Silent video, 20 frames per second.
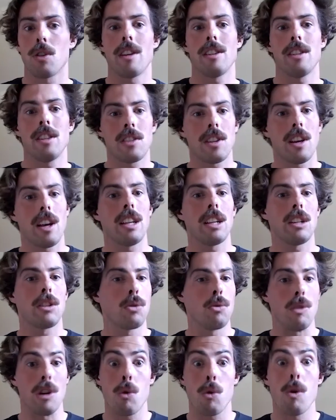So I decided
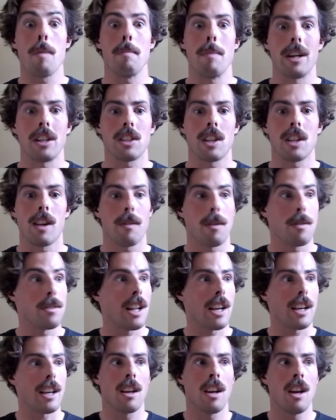to equip myself. I
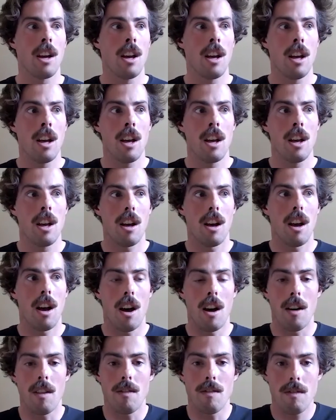was like,
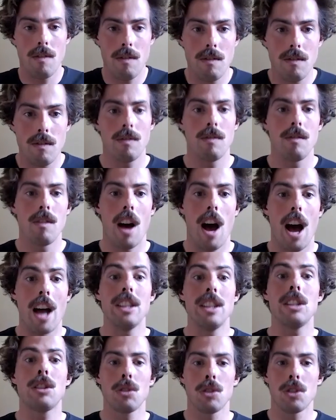uh, I
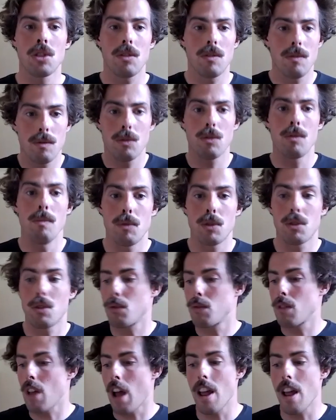need to
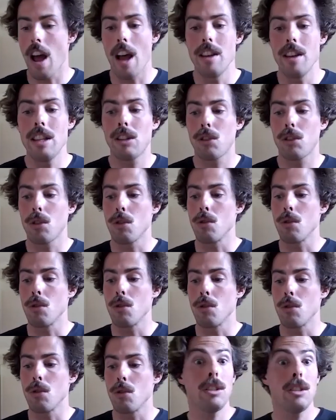I, I, need to
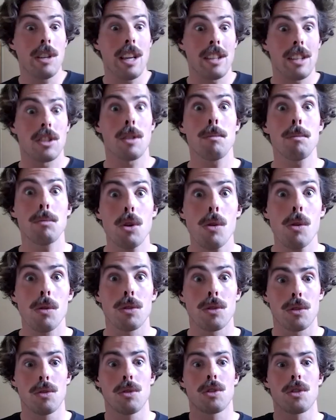I need to get some
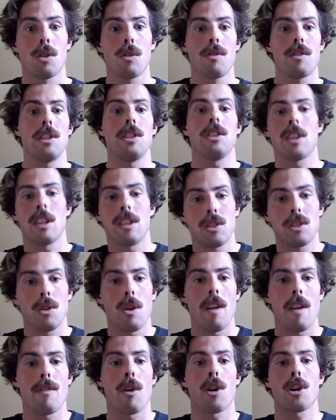tools to solve these. And
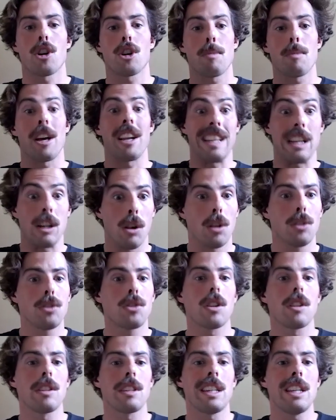so I've heard about
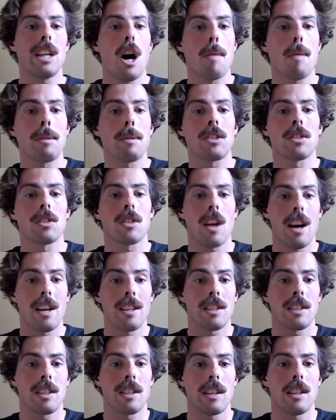ecological economics
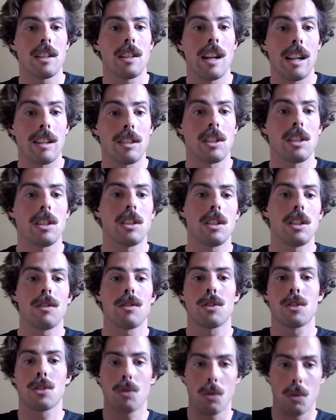as an
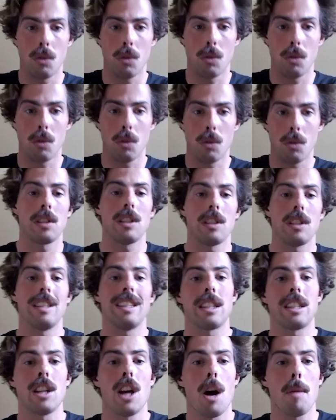alternative school of thought
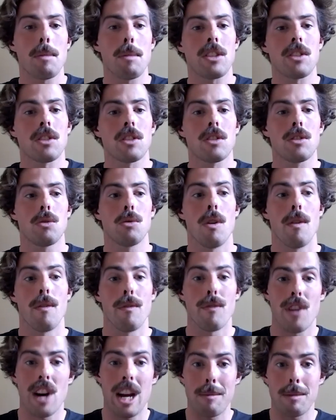in economics to
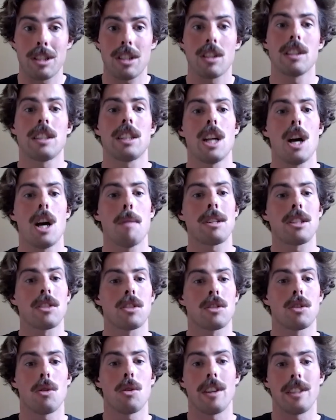environmental
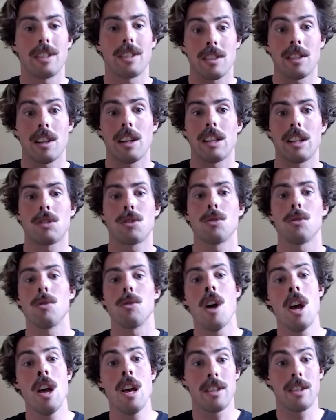economics. So I decided
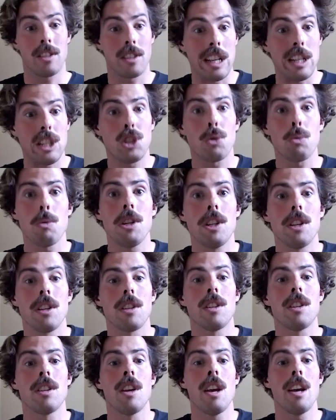to stay in
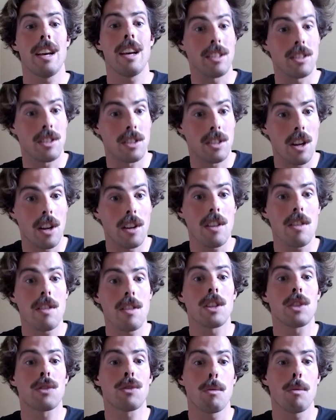Sweden and study
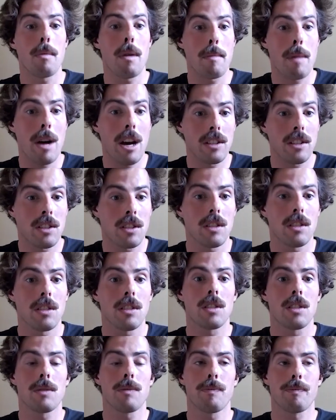this for my
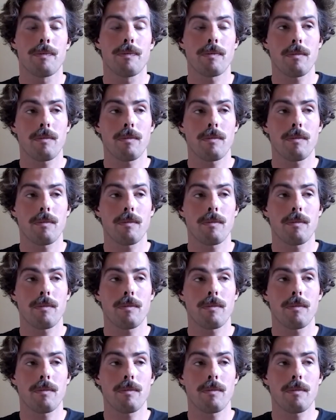masters.